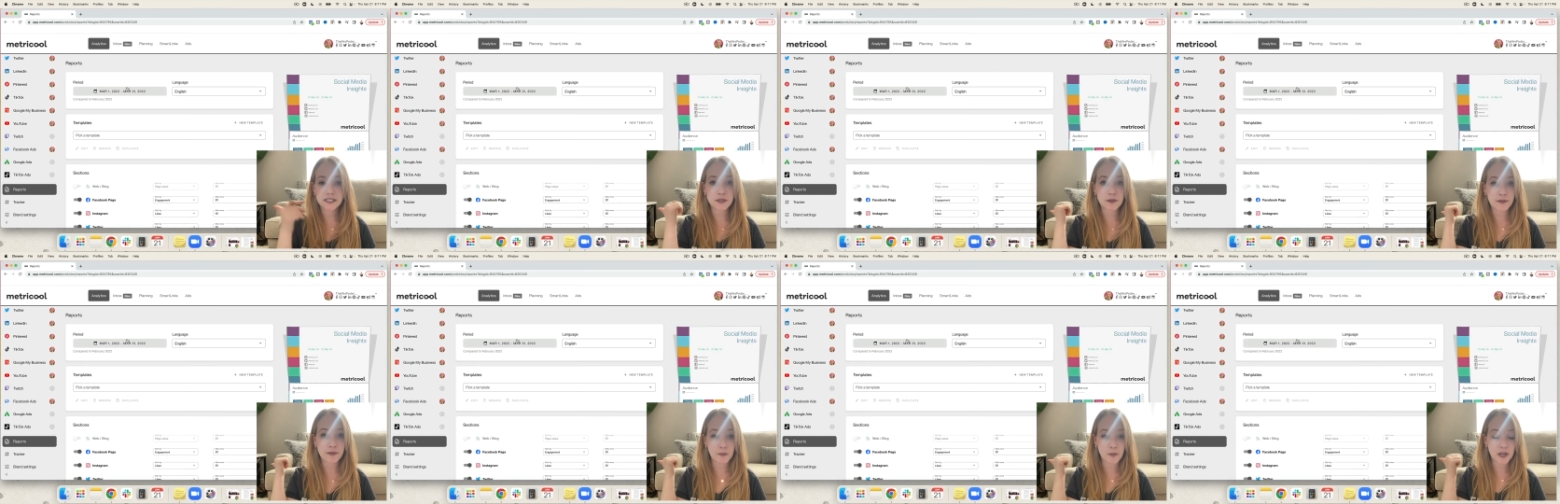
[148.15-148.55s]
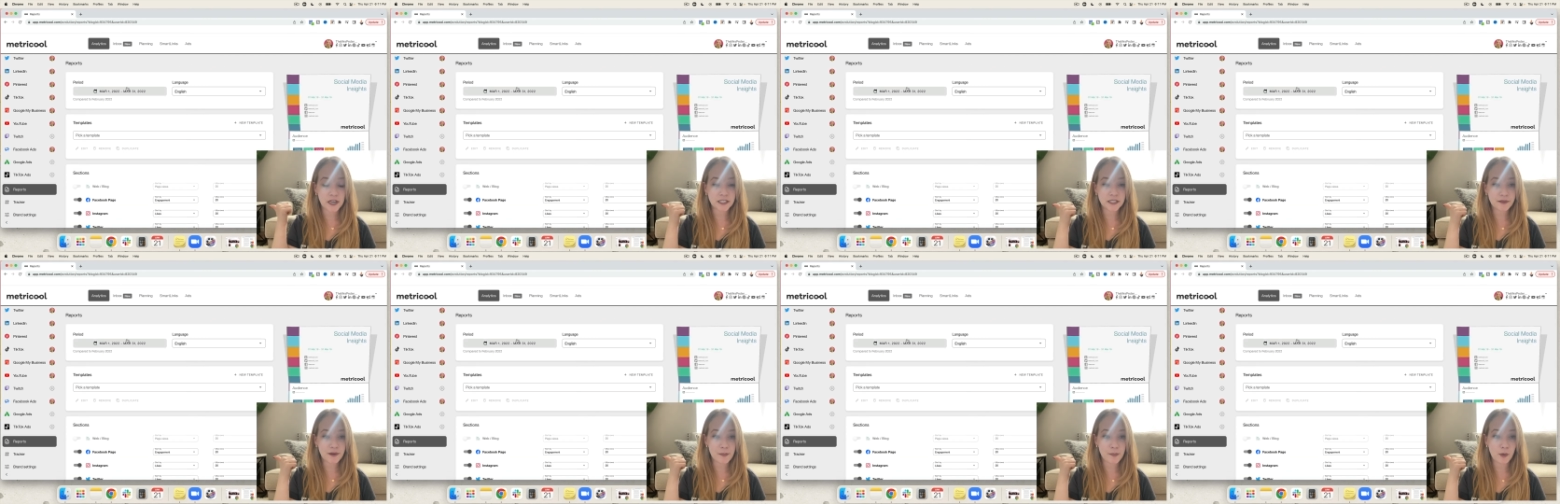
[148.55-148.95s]
So if I
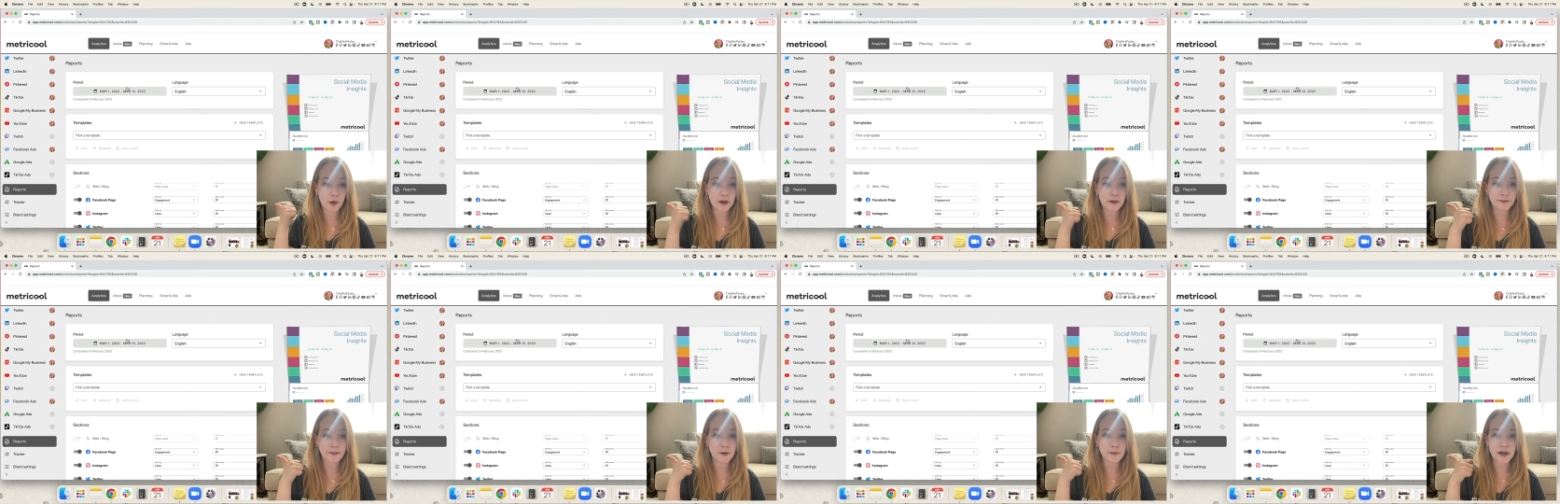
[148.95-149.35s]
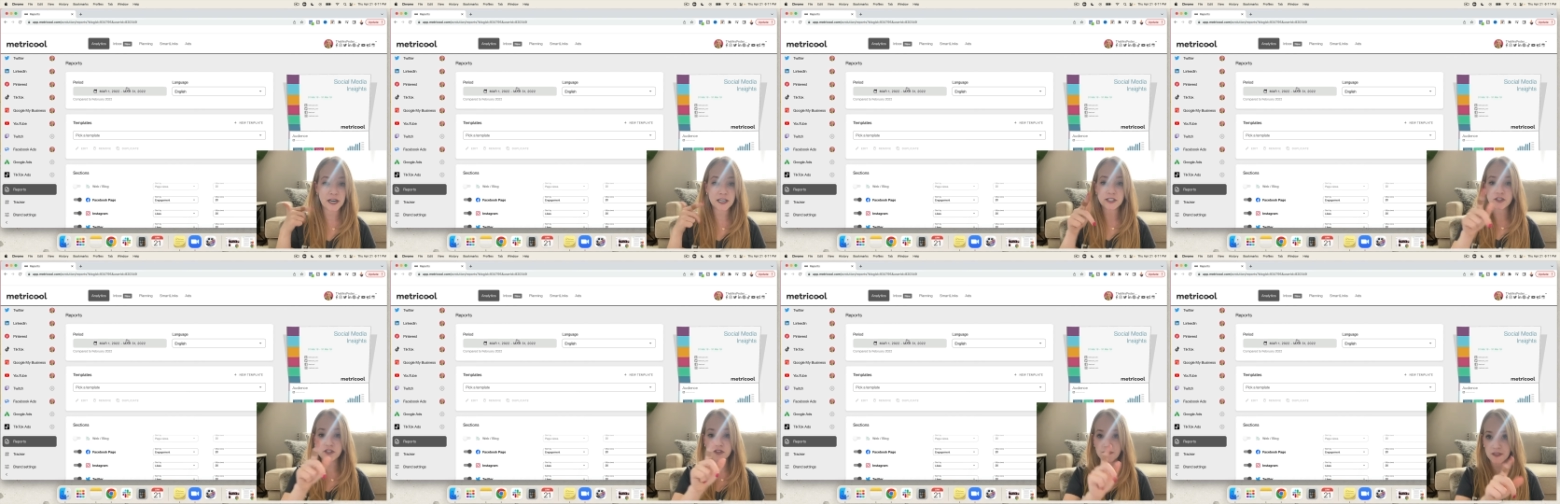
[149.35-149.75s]
wanted to report for
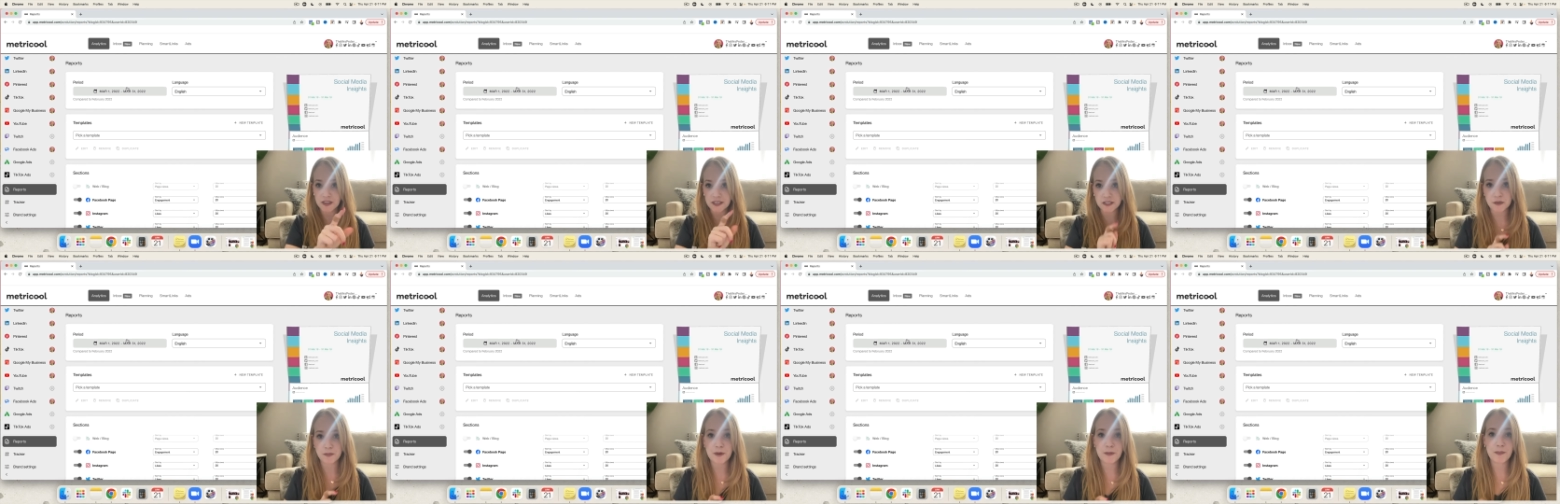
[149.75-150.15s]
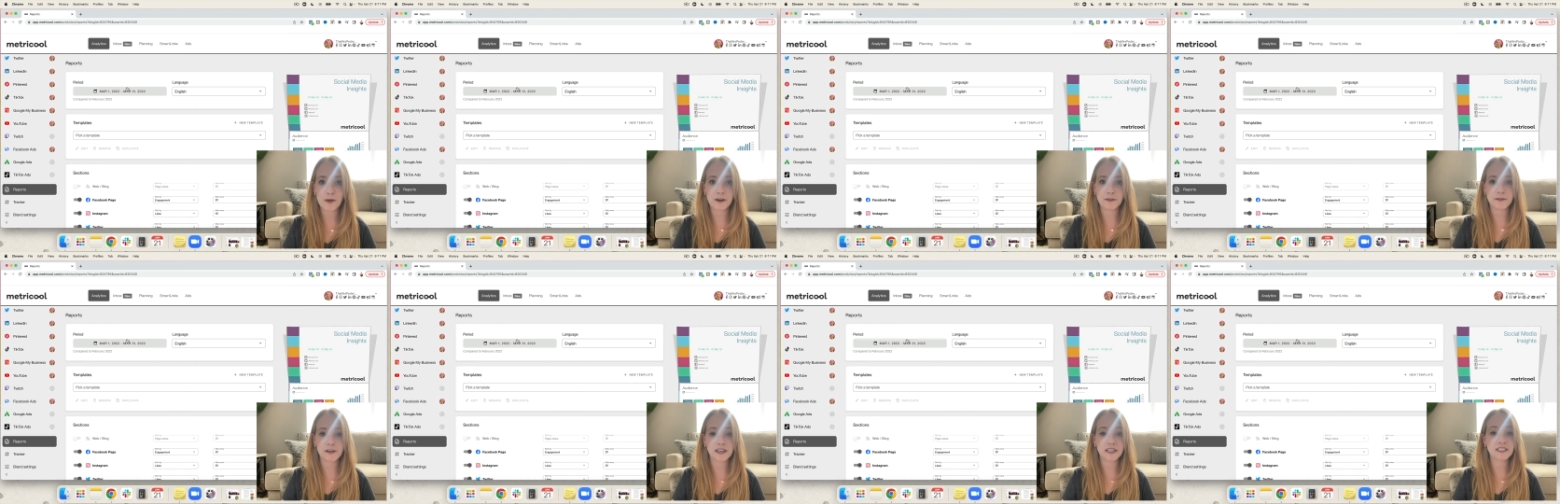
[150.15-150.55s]
March, this would be
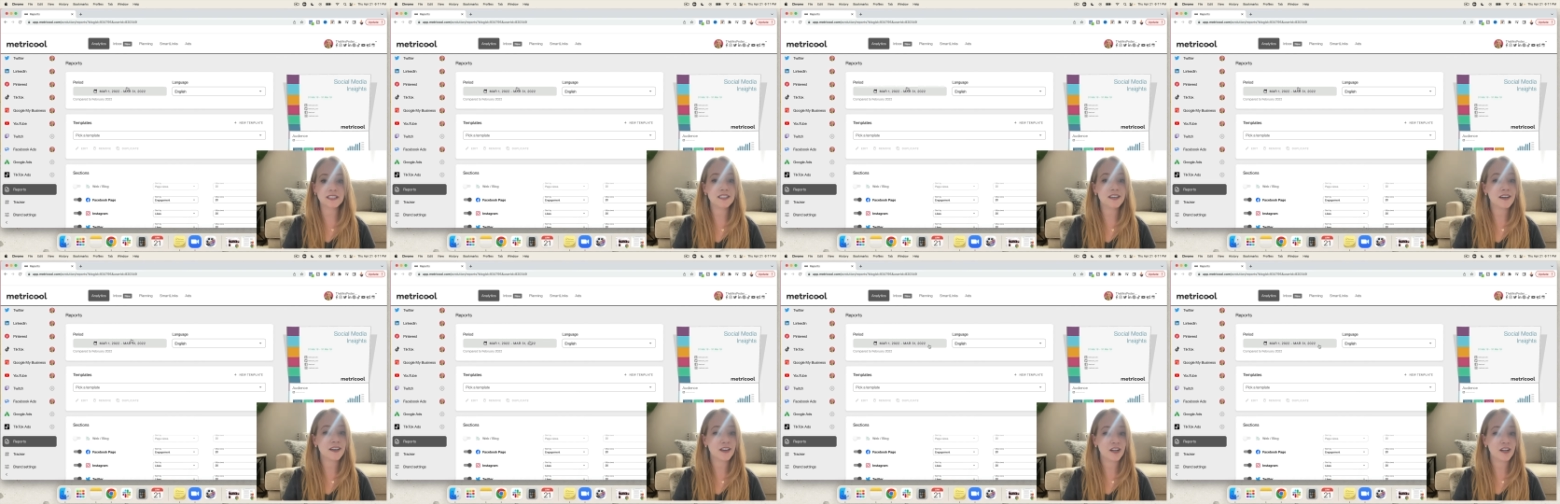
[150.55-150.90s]
perfect.